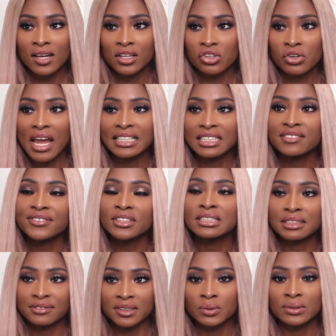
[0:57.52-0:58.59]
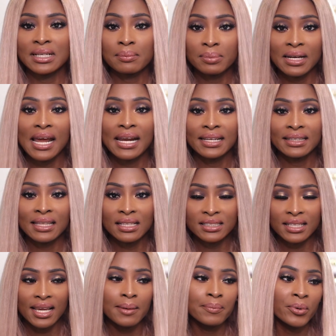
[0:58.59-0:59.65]
You know, I did feel a difference when I applied it that
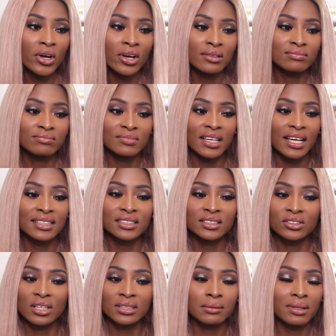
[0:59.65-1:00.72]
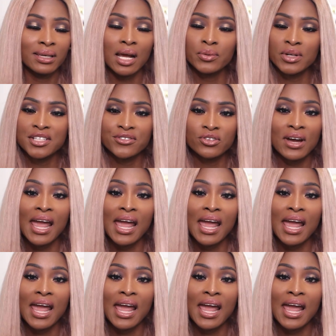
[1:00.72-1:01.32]
day, but it's not something I reach for.